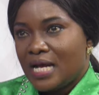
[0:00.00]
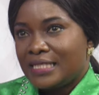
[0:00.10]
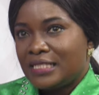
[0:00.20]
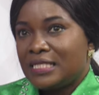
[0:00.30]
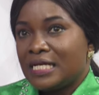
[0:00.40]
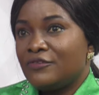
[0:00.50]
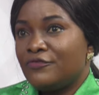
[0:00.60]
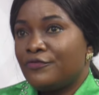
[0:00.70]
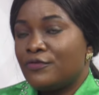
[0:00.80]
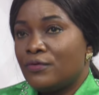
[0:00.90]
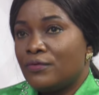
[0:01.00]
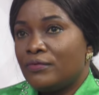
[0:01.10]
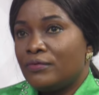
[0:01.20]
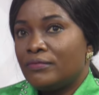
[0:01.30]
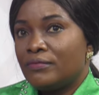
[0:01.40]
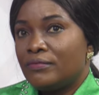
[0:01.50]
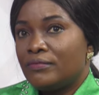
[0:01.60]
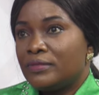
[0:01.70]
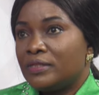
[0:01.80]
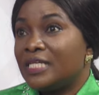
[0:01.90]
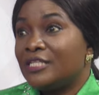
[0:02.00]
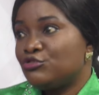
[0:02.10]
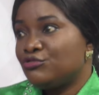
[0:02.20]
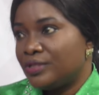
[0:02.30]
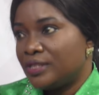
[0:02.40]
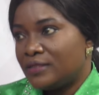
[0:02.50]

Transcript: I stand for the truth.